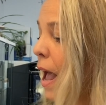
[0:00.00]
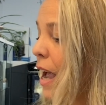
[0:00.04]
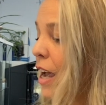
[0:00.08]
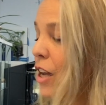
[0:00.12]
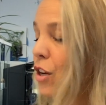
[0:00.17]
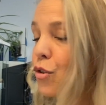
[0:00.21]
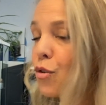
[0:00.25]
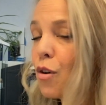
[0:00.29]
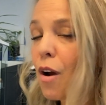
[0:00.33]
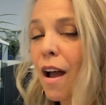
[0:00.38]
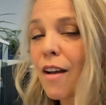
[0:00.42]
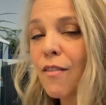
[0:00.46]
and
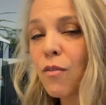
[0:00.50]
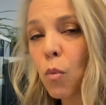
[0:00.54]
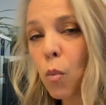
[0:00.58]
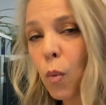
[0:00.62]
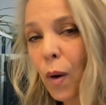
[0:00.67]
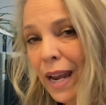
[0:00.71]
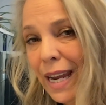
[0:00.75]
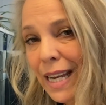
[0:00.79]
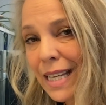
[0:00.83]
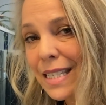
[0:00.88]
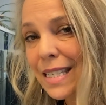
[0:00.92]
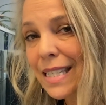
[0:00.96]
drive
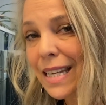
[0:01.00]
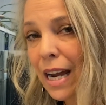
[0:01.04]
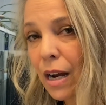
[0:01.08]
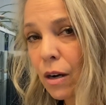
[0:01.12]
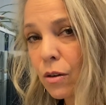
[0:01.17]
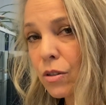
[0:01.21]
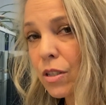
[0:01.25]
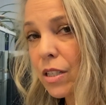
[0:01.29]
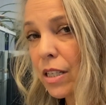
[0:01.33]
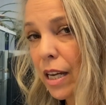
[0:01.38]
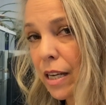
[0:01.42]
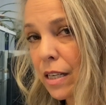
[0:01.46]
waste
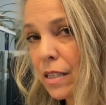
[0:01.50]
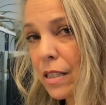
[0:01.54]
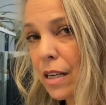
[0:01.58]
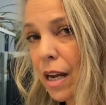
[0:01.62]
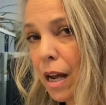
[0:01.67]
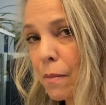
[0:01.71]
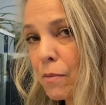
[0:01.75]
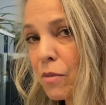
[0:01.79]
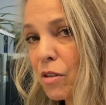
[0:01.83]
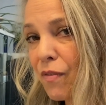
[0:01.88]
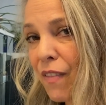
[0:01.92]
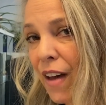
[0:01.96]
out 10
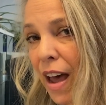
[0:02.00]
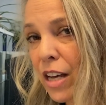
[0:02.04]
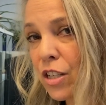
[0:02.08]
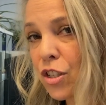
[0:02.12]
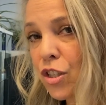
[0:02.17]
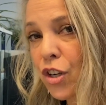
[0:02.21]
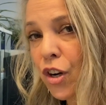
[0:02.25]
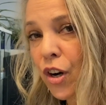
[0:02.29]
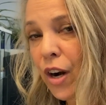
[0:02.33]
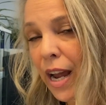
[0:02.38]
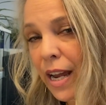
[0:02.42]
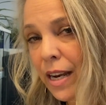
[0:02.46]
times
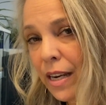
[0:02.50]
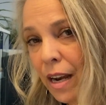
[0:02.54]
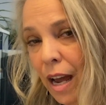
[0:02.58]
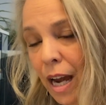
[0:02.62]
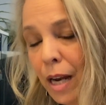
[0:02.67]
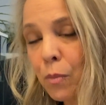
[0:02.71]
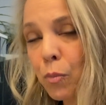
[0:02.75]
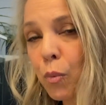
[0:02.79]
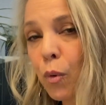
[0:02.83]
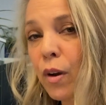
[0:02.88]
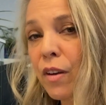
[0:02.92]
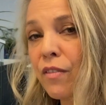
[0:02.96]
faster at
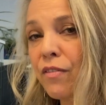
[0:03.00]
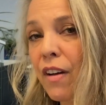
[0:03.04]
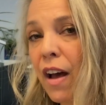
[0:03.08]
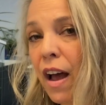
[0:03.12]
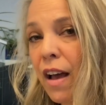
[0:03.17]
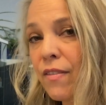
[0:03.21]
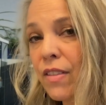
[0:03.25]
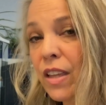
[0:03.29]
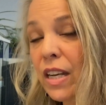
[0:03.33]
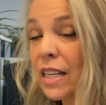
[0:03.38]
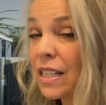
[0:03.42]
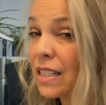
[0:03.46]
9.5
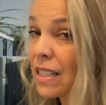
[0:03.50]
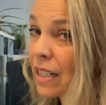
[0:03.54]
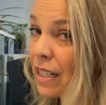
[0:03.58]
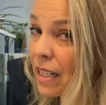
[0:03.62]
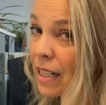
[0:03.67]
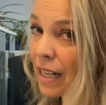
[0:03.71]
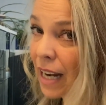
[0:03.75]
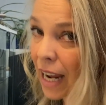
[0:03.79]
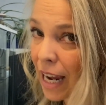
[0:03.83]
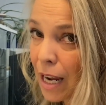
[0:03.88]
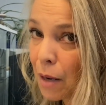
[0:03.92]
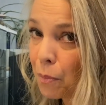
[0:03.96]
than it did at
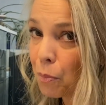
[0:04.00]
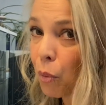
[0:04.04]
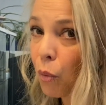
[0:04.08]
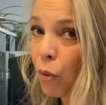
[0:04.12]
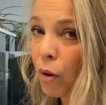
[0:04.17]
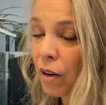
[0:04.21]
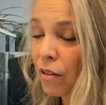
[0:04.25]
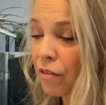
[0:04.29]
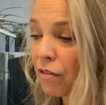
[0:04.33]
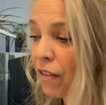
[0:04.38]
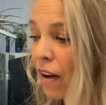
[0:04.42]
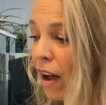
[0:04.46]

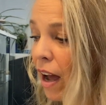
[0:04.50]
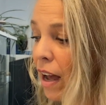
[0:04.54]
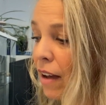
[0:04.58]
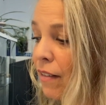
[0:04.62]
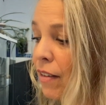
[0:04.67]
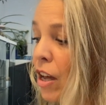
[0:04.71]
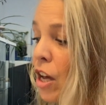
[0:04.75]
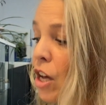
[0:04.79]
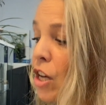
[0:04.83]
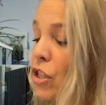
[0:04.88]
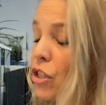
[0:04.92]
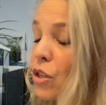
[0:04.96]
8.5.
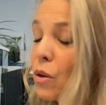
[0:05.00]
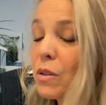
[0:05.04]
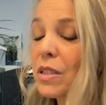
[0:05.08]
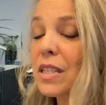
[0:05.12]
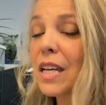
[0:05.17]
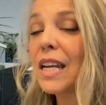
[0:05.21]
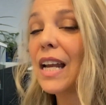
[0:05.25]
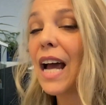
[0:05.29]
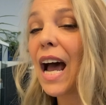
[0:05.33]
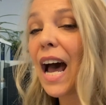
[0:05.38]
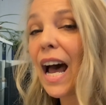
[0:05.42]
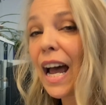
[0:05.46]
So it's going
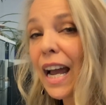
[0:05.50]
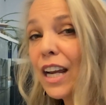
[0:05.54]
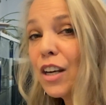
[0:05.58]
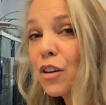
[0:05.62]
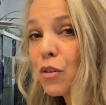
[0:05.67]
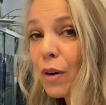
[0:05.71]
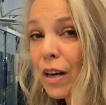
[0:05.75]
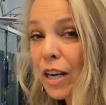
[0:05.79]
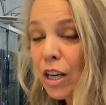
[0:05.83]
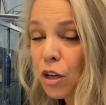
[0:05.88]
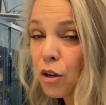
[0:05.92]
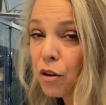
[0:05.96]
to
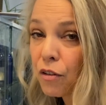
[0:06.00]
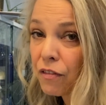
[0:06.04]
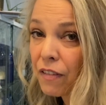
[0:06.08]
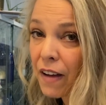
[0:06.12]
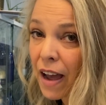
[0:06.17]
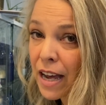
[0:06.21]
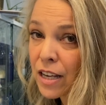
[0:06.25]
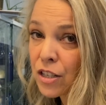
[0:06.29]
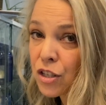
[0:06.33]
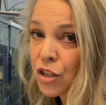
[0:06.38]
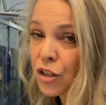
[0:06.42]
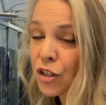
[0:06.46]
hydrate you
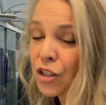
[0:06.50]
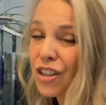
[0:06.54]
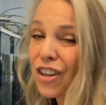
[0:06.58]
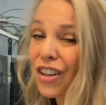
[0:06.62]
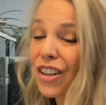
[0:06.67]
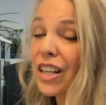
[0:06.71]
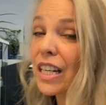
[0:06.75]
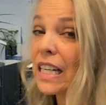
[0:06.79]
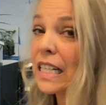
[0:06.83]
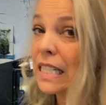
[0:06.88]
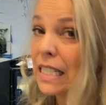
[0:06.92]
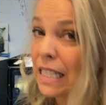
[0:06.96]
faster and you're
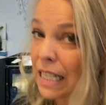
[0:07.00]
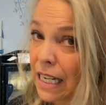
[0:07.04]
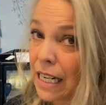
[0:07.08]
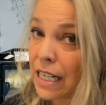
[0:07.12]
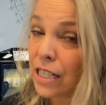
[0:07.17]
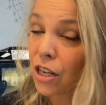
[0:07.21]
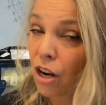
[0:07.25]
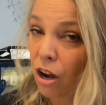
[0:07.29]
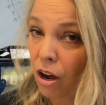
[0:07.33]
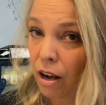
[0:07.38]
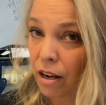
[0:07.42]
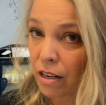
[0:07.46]
going to
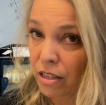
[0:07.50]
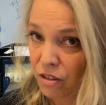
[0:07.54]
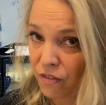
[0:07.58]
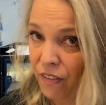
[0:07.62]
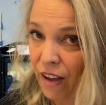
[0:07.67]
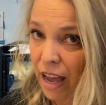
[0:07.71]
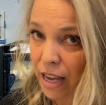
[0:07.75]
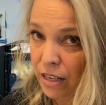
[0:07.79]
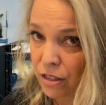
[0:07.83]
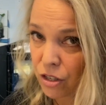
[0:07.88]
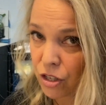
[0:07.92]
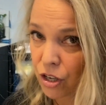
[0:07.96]
detox
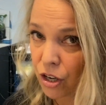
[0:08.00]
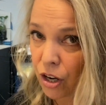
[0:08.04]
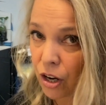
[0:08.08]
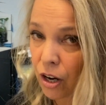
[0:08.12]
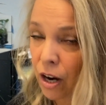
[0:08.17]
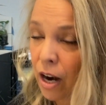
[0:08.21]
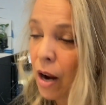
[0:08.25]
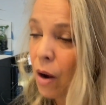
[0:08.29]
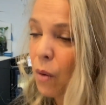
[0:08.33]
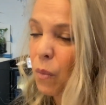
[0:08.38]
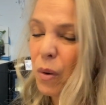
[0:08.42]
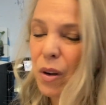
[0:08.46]
faster.
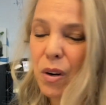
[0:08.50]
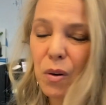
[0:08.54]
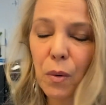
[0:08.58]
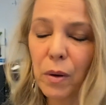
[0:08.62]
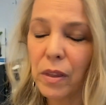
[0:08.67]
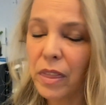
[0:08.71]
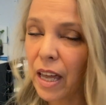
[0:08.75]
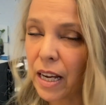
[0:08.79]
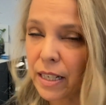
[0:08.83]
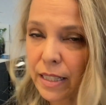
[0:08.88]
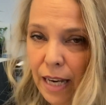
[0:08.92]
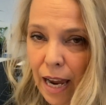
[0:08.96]
We don't want
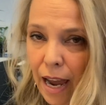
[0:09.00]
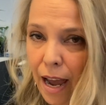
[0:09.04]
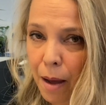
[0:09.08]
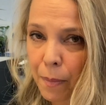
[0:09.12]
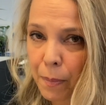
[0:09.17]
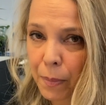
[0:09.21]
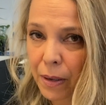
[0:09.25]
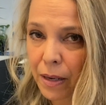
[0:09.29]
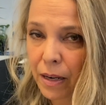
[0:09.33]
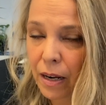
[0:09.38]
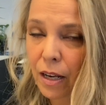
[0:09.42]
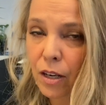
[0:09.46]
that to
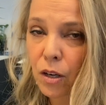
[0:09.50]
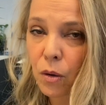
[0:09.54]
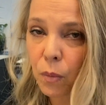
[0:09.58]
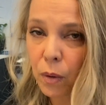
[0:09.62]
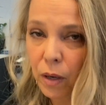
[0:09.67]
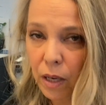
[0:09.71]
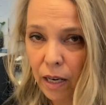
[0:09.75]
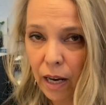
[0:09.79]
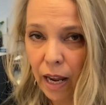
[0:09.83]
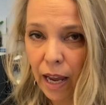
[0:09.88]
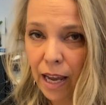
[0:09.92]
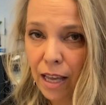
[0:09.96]
happen. I don't want
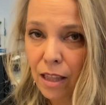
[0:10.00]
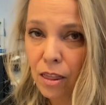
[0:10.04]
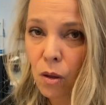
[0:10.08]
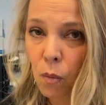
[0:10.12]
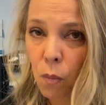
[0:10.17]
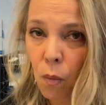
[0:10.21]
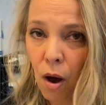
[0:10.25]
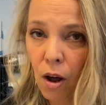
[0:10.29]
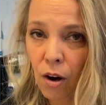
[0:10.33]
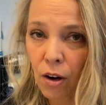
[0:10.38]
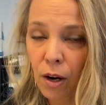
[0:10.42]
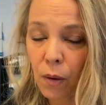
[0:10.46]
you to hate the
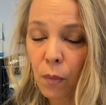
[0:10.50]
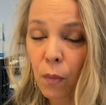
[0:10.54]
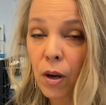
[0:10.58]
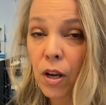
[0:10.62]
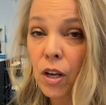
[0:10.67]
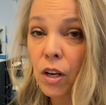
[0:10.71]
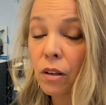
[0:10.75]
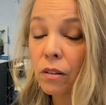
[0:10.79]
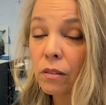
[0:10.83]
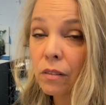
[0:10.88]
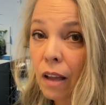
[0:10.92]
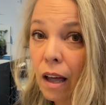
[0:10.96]
water. I want you
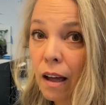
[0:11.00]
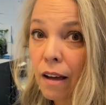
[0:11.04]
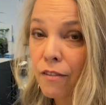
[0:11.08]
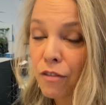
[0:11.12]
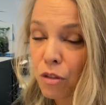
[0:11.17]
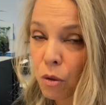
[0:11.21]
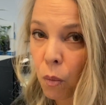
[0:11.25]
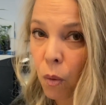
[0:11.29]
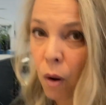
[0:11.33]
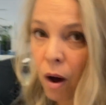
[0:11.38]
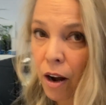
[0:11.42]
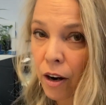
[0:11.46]
to love the
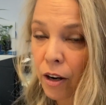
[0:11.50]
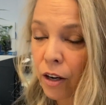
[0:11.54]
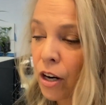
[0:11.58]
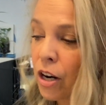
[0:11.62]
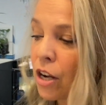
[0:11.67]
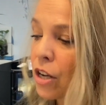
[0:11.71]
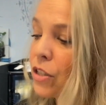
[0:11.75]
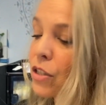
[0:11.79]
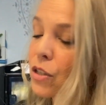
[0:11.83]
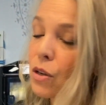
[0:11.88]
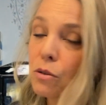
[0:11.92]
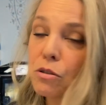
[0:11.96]
water.
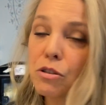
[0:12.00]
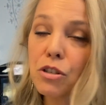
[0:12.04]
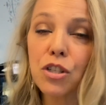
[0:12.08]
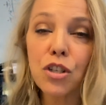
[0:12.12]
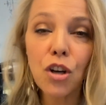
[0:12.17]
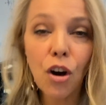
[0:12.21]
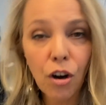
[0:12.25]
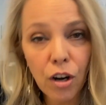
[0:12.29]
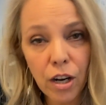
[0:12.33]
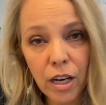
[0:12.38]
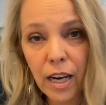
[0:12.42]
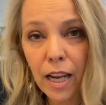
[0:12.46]
So
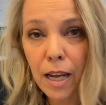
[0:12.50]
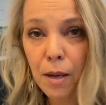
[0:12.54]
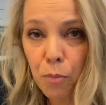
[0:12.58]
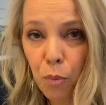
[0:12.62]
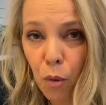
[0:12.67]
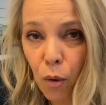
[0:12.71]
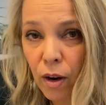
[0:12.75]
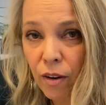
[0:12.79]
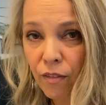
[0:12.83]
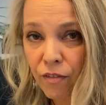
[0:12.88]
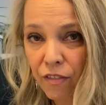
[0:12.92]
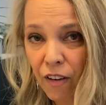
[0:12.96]
start at
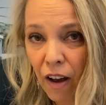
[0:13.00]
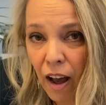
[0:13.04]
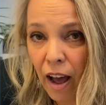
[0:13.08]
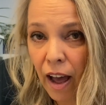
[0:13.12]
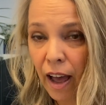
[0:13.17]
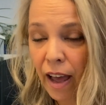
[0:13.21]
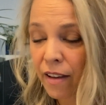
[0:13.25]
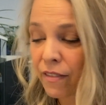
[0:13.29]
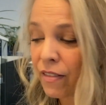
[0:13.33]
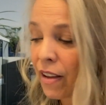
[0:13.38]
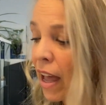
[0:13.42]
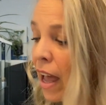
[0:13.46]

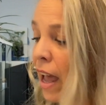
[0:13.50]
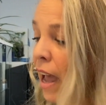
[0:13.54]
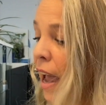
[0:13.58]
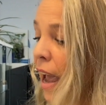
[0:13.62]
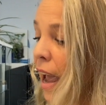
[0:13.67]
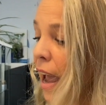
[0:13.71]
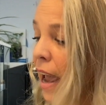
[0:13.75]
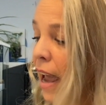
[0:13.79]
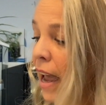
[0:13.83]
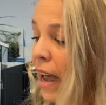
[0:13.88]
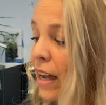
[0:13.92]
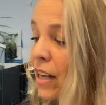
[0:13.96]
8.5
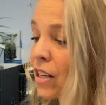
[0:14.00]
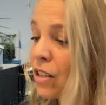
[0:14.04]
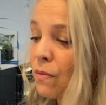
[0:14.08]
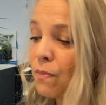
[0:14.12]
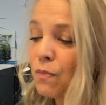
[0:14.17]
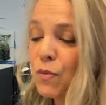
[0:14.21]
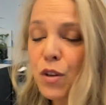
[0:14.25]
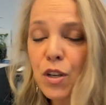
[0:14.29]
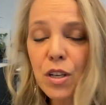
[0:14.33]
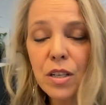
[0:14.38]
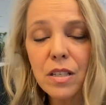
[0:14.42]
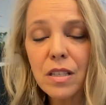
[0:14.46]
and
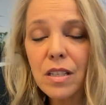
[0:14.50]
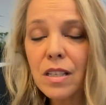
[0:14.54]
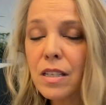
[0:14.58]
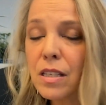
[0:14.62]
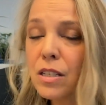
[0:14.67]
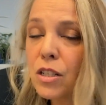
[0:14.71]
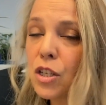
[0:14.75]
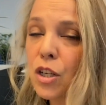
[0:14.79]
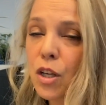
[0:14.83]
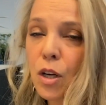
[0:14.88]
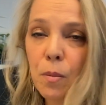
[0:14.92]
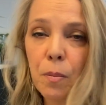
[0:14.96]
just
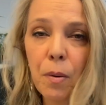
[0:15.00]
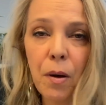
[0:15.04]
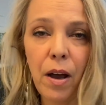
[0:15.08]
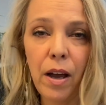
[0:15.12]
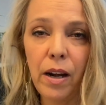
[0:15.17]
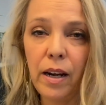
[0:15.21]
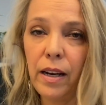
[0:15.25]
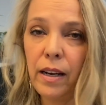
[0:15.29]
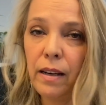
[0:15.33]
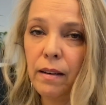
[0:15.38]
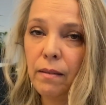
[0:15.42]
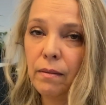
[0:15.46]
listen to your
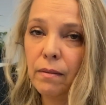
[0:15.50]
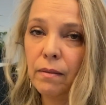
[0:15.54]
body.